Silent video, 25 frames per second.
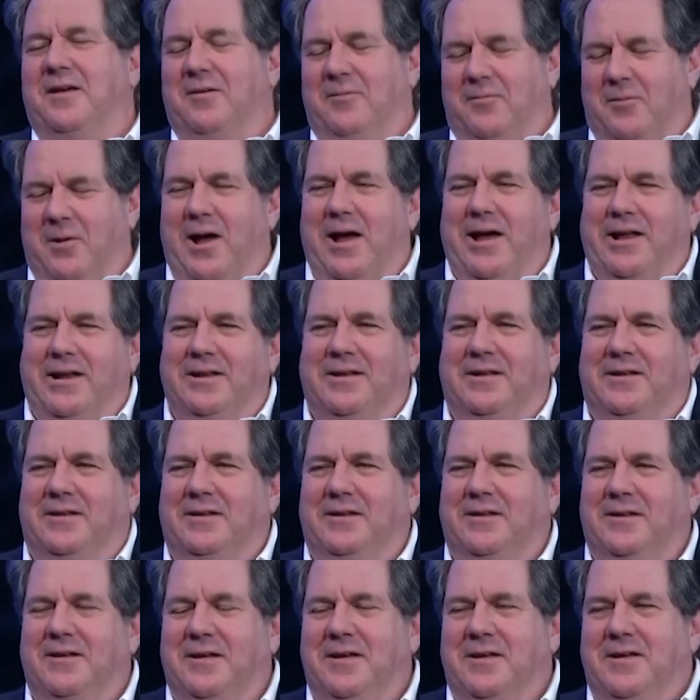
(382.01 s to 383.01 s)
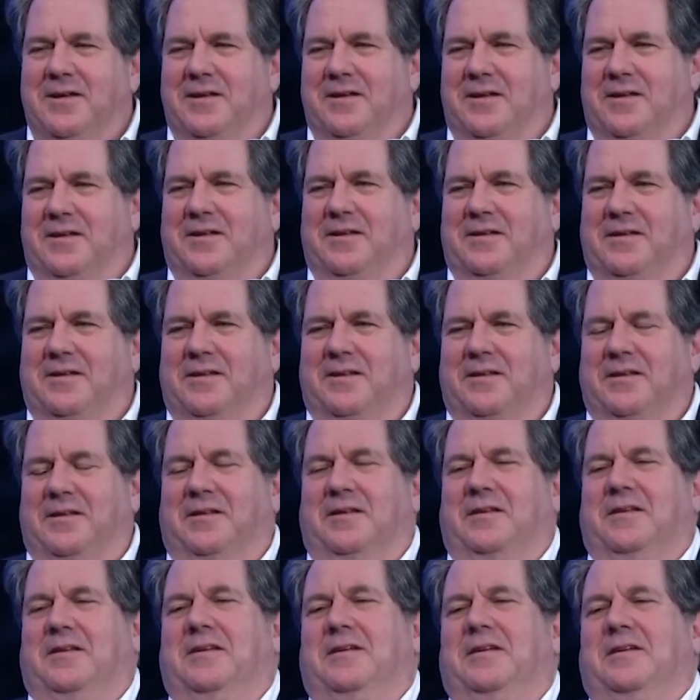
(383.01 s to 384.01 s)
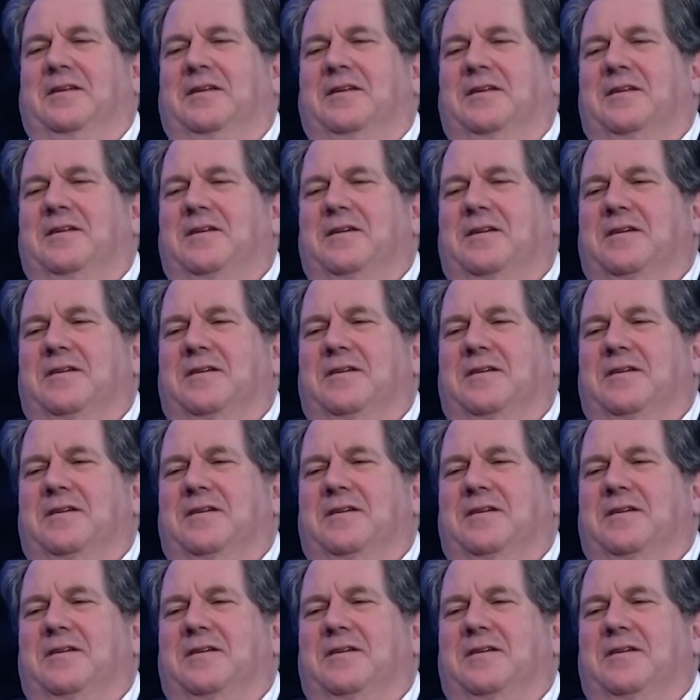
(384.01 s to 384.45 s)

right. it was them that still